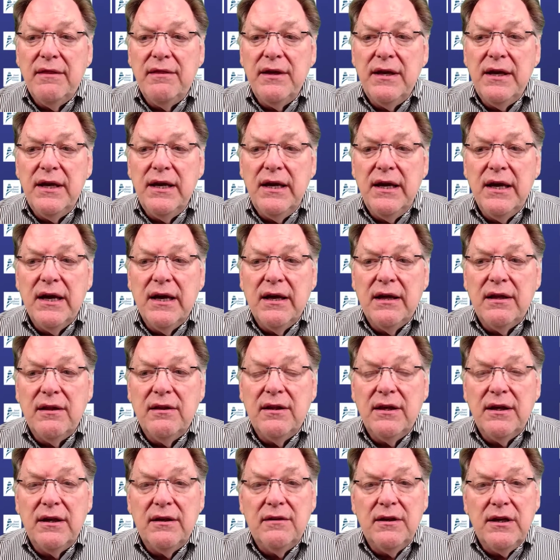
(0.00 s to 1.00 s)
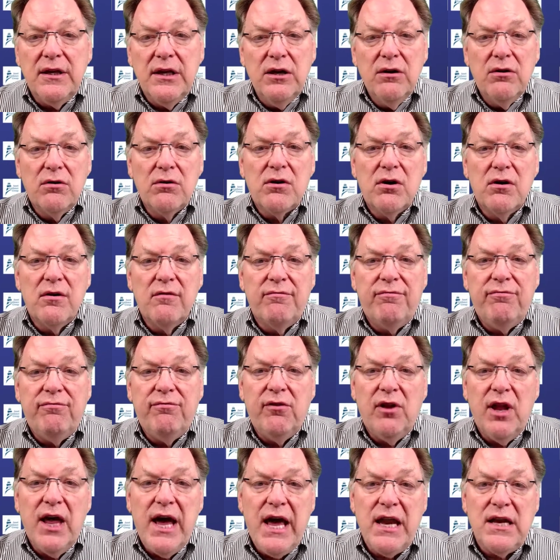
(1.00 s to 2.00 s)
the yield curve
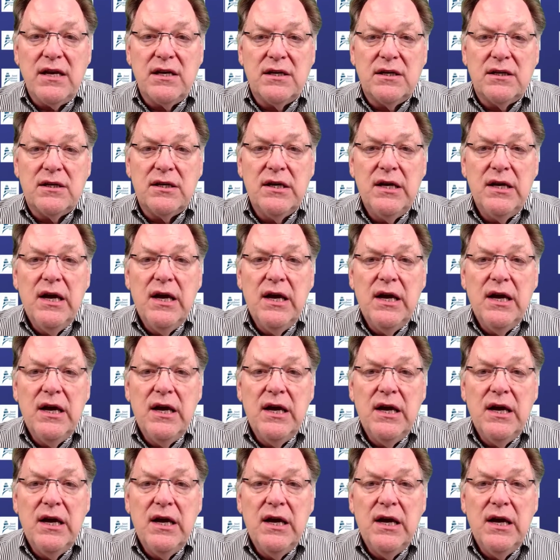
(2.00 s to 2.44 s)
flattened.